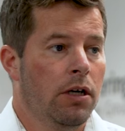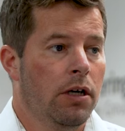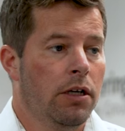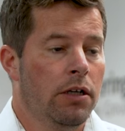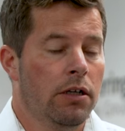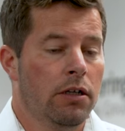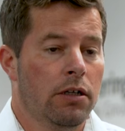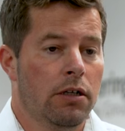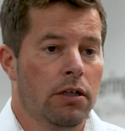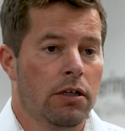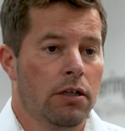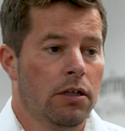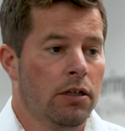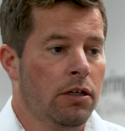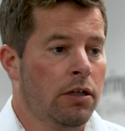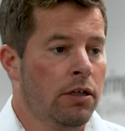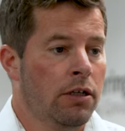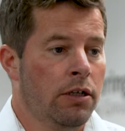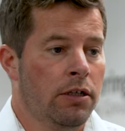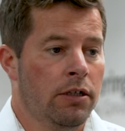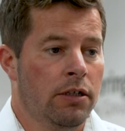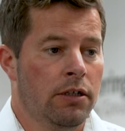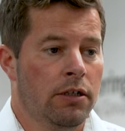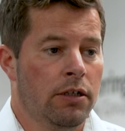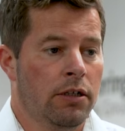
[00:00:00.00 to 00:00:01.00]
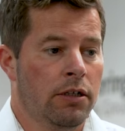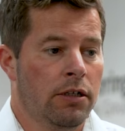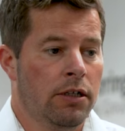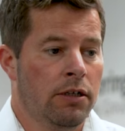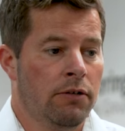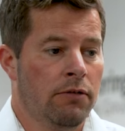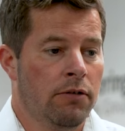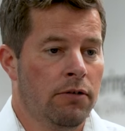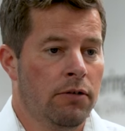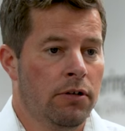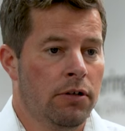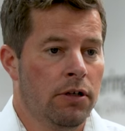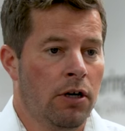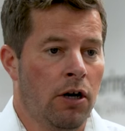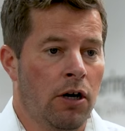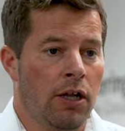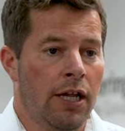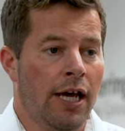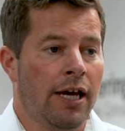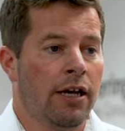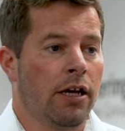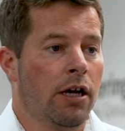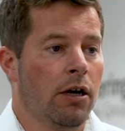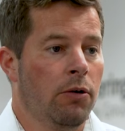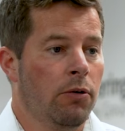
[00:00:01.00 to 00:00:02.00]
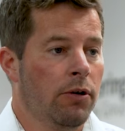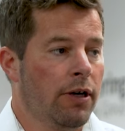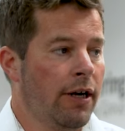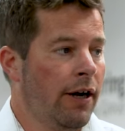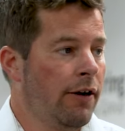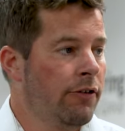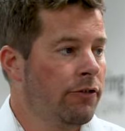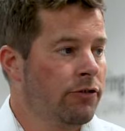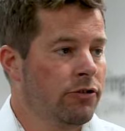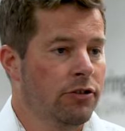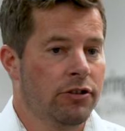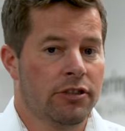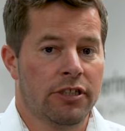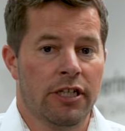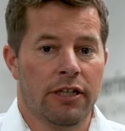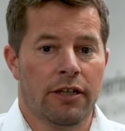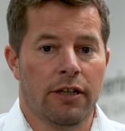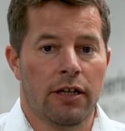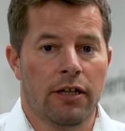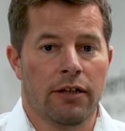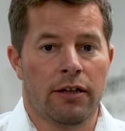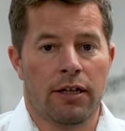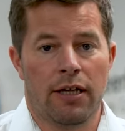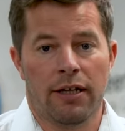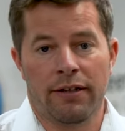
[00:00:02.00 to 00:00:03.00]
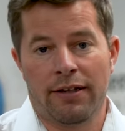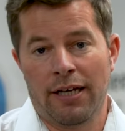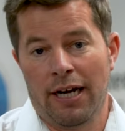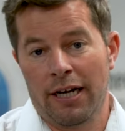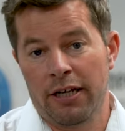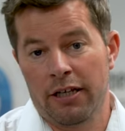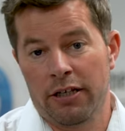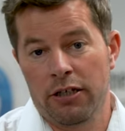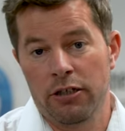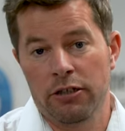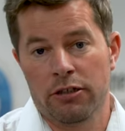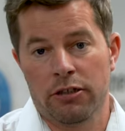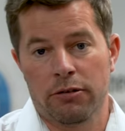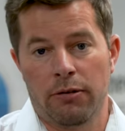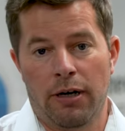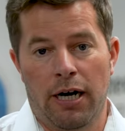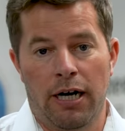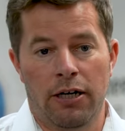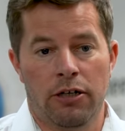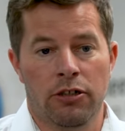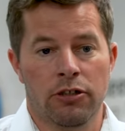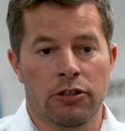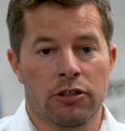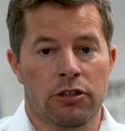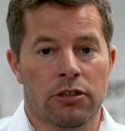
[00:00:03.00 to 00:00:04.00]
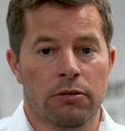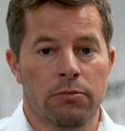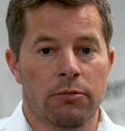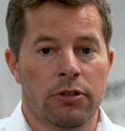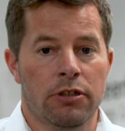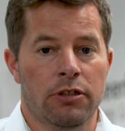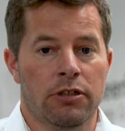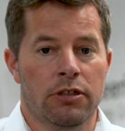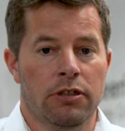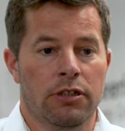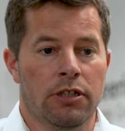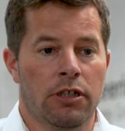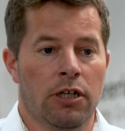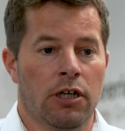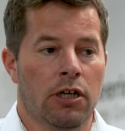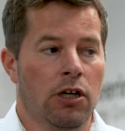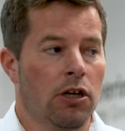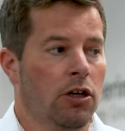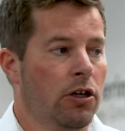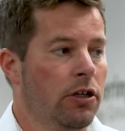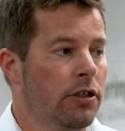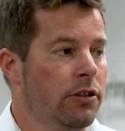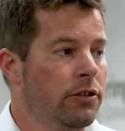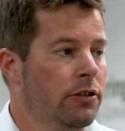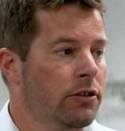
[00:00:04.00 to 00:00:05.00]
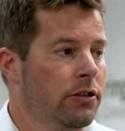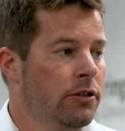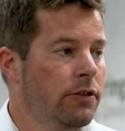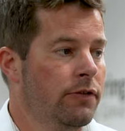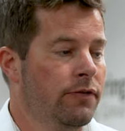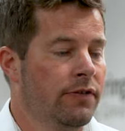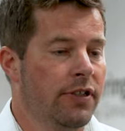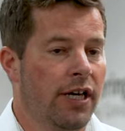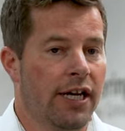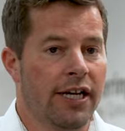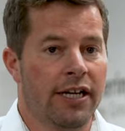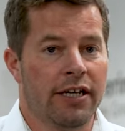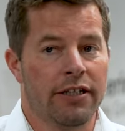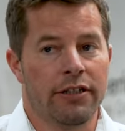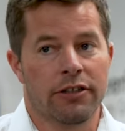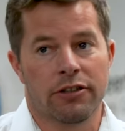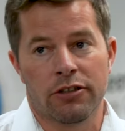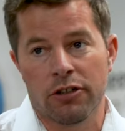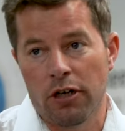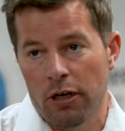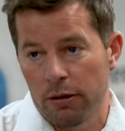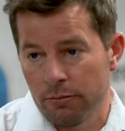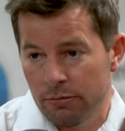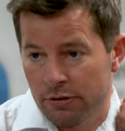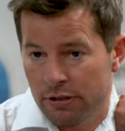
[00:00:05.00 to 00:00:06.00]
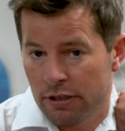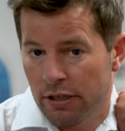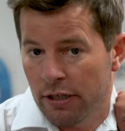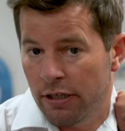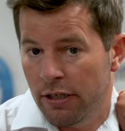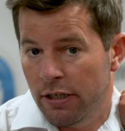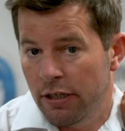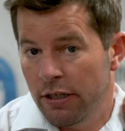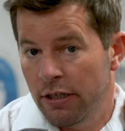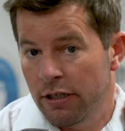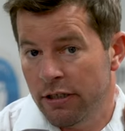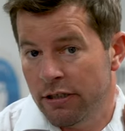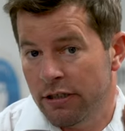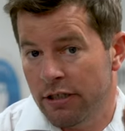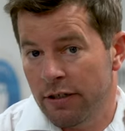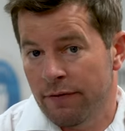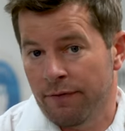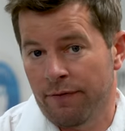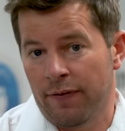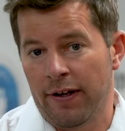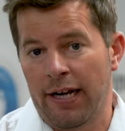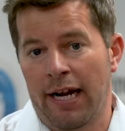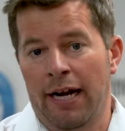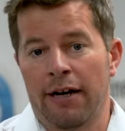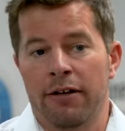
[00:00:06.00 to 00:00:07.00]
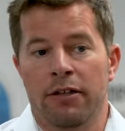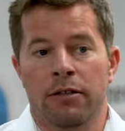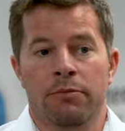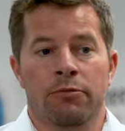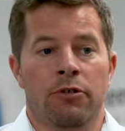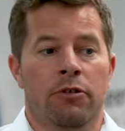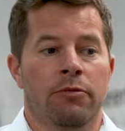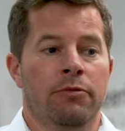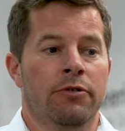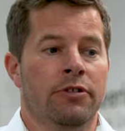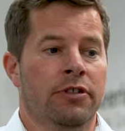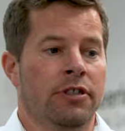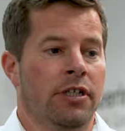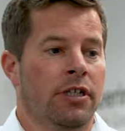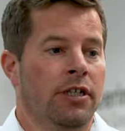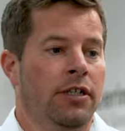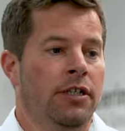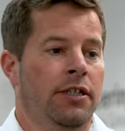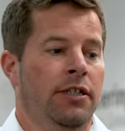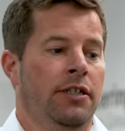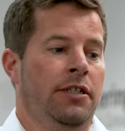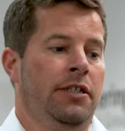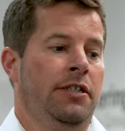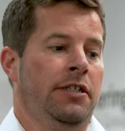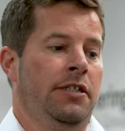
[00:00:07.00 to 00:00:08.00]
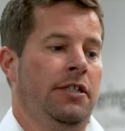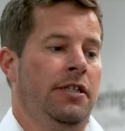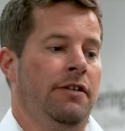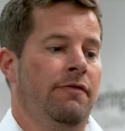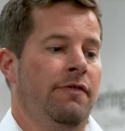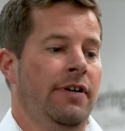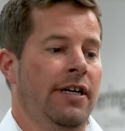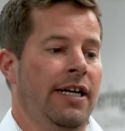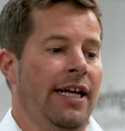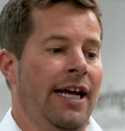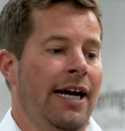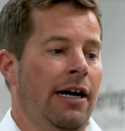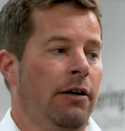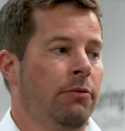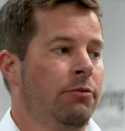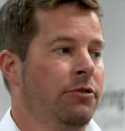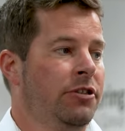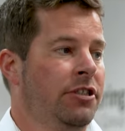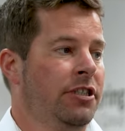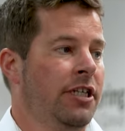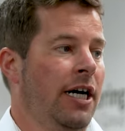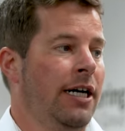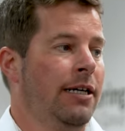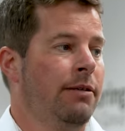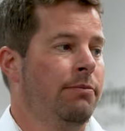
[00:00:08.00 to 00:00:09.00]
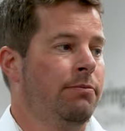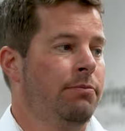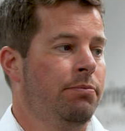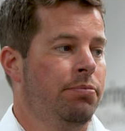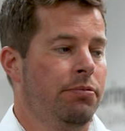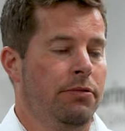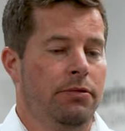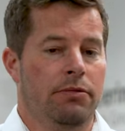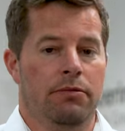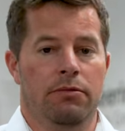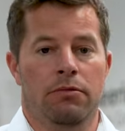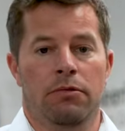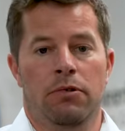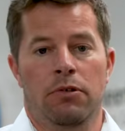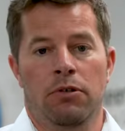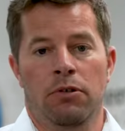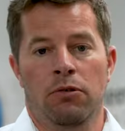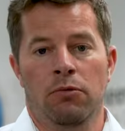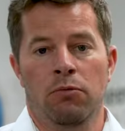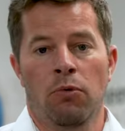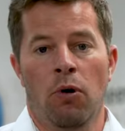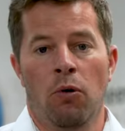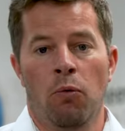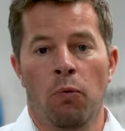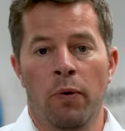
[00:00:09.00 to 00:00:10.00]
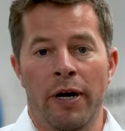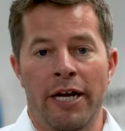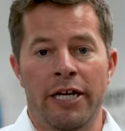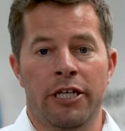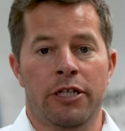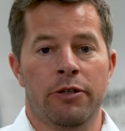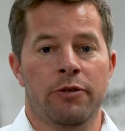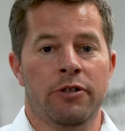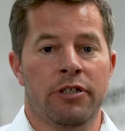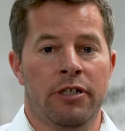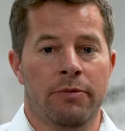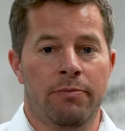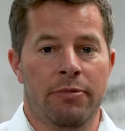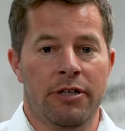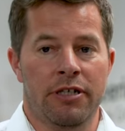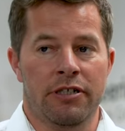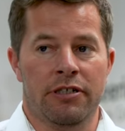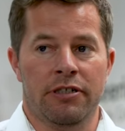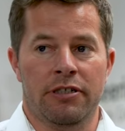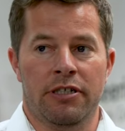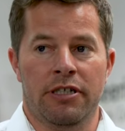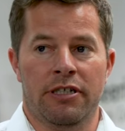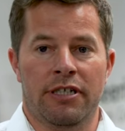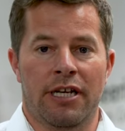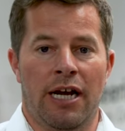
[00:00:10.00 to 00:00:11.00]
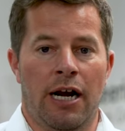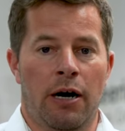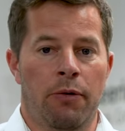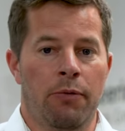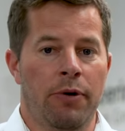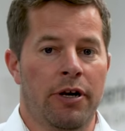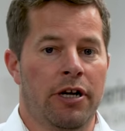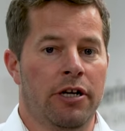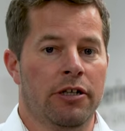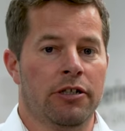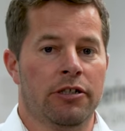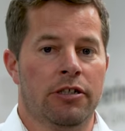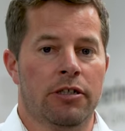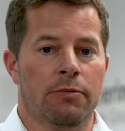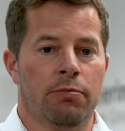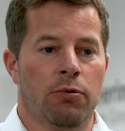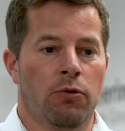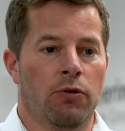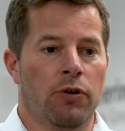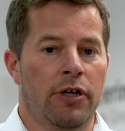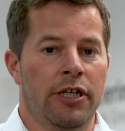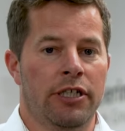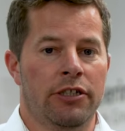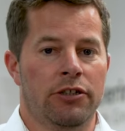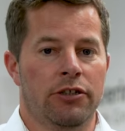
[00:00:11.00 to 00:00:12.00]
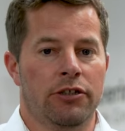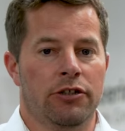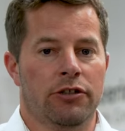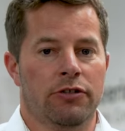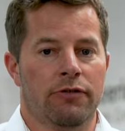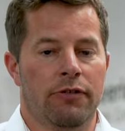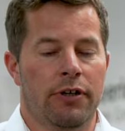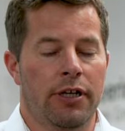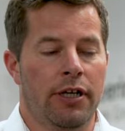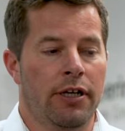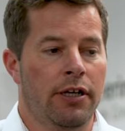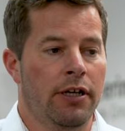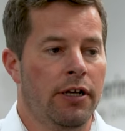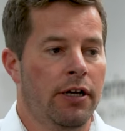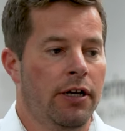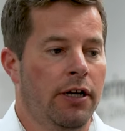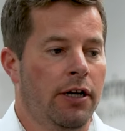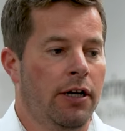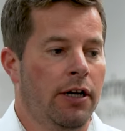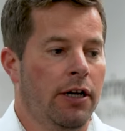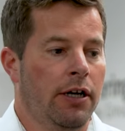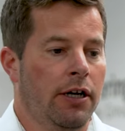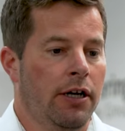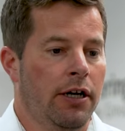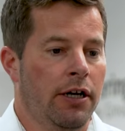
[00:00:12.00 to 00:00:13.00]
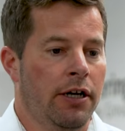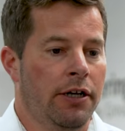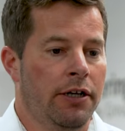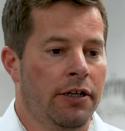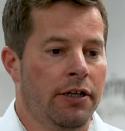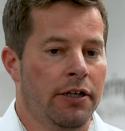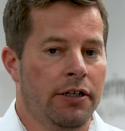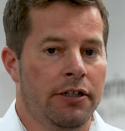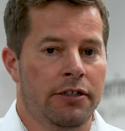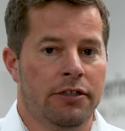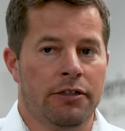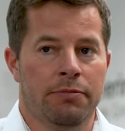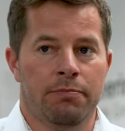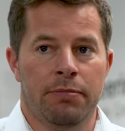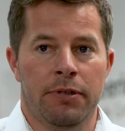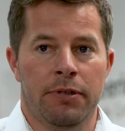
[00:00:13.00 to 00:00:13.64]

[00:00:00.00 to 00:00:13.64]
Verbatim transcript: and I'll echo what Gareth just said, thank you to our customers and clients who've taken the time to fill out the barometer. It really helps shape what we do as a business, how we can support industry, and it's